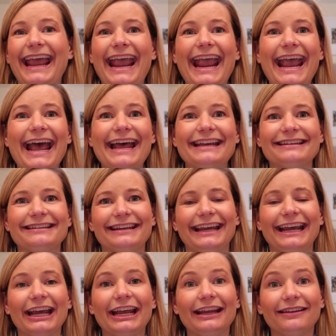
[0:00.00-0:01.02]
and
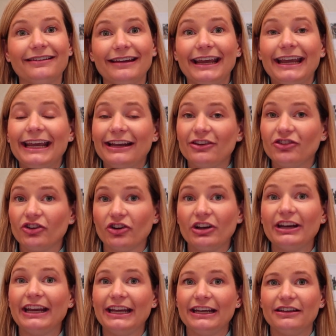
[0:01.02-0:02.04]
it is
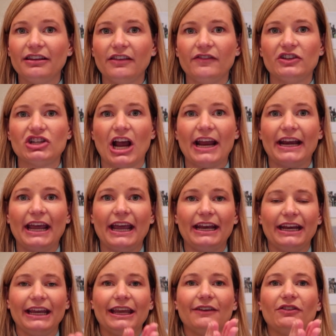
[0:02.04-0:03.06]
inserted into the vagina, and
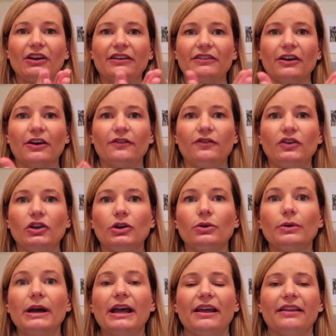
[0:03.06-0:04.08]
it gives us a
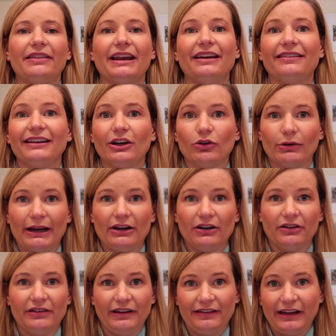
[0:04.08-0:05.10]
view that is in
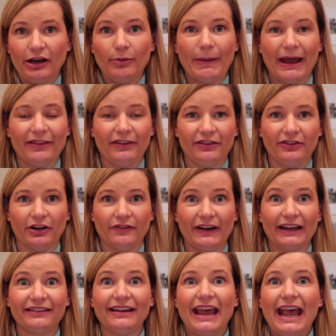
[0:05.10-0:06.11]
greater detail by the
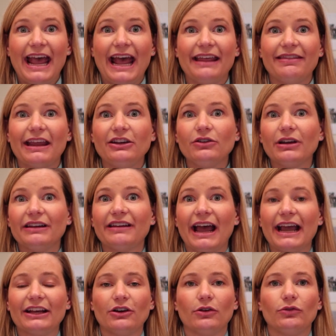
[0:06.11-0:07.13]
cervix. And then you can
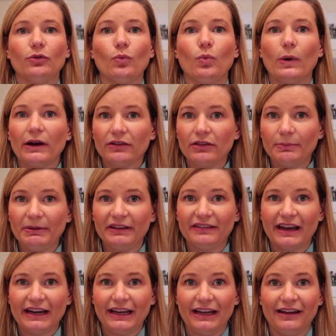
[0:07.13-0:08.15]
diagnose where the
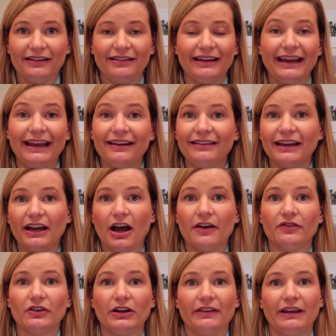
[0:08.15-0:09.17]
placenta is. Is it
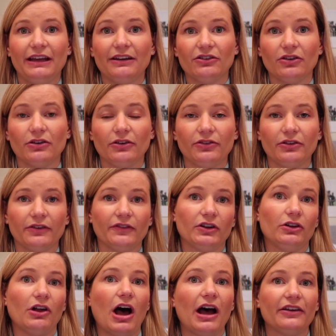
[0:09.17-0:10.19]
covering the internal
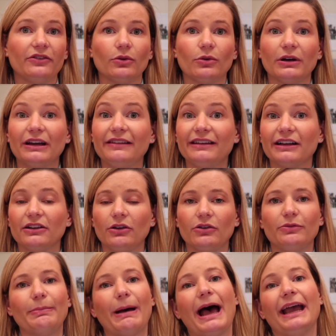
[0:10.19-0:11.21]
cervical os, or is it
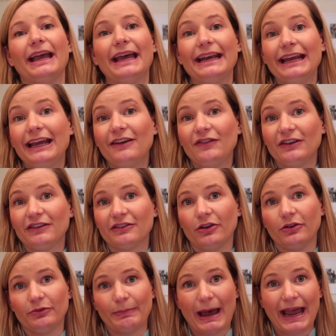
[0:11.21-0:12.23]
close by? And if it's
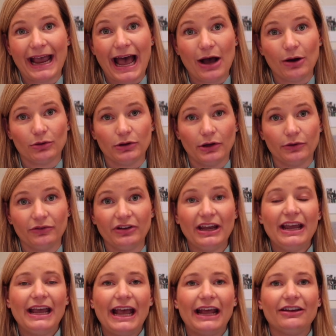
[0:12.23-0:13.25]
close by, how close?
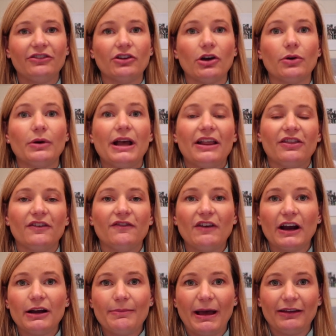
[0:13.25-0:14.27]
And so the
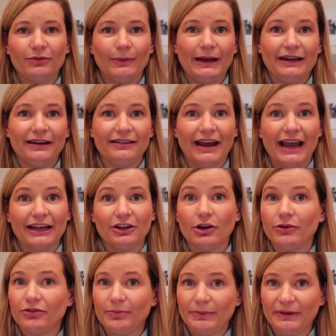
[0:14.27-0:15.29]
very best way to
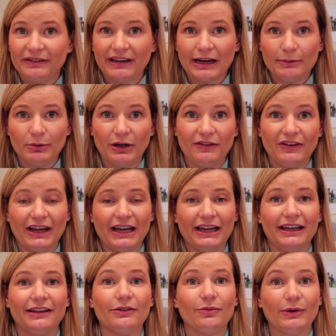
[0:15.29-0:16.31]
diagnose placenta previa
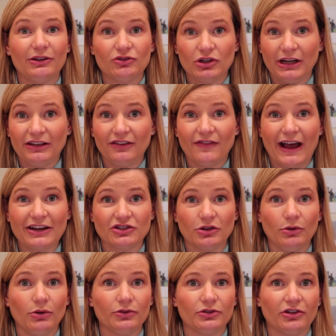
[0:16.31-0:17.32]
is with
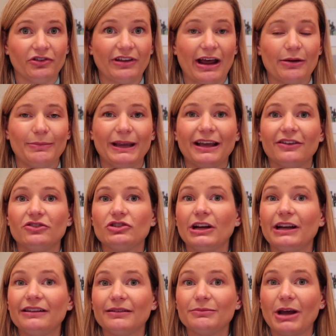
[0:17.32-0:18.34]
transvaginal ultrasound, because
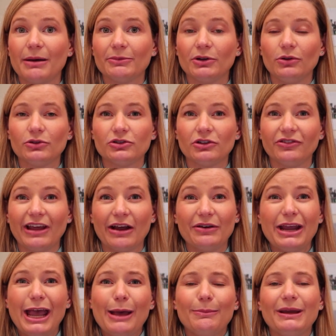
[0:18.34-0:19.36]
transabdominal
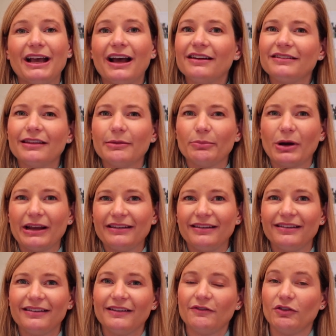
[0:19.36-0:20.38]
ultrasound, because of the
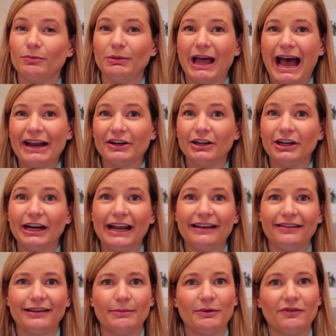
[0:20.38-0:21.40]
presence of the bladder
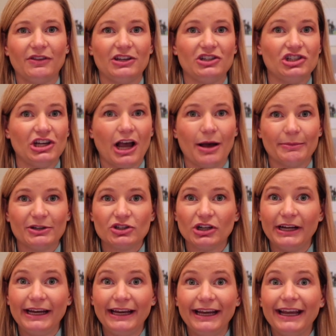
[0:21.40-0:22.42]
and some of the
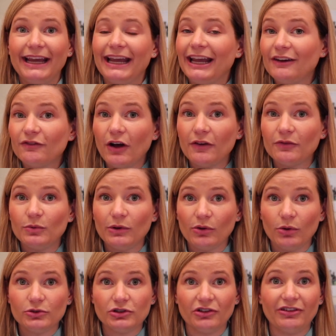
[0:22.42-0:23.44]
geometry involved with
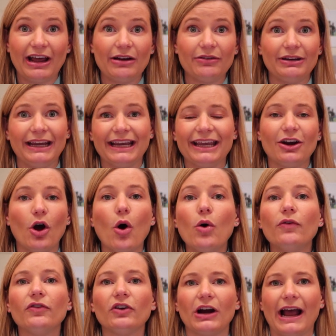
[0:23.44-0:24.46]
ultrasound, it can
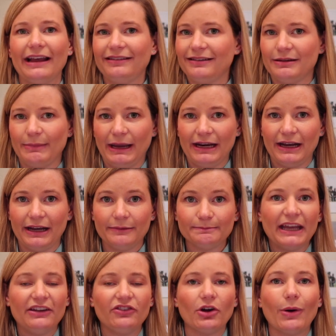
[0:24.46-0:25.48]
overestimate it.
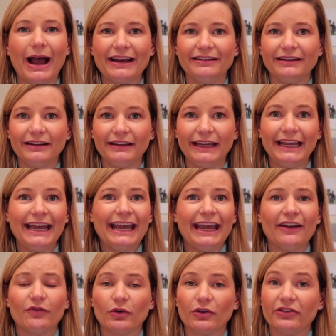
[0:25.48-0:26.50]
And so ideally,
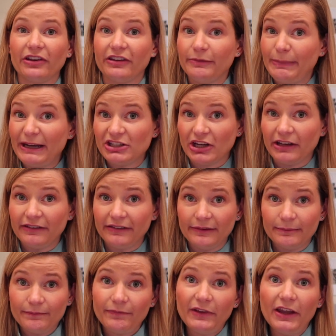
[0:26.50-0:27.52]
if we're suspicious
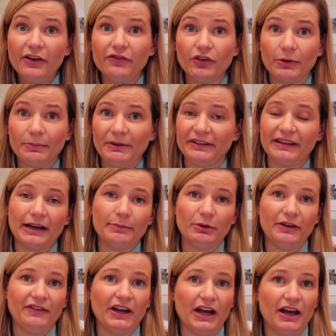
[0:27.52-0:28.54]
for a placenta
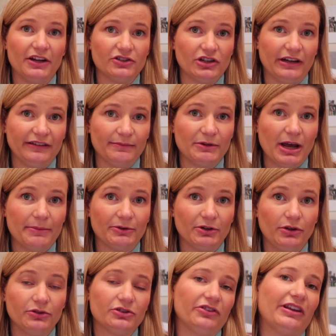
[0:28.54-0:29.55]
previa on
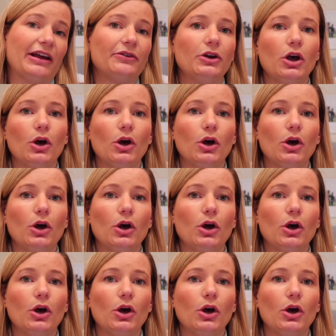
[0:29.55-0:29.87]
transabdominal ultrasound,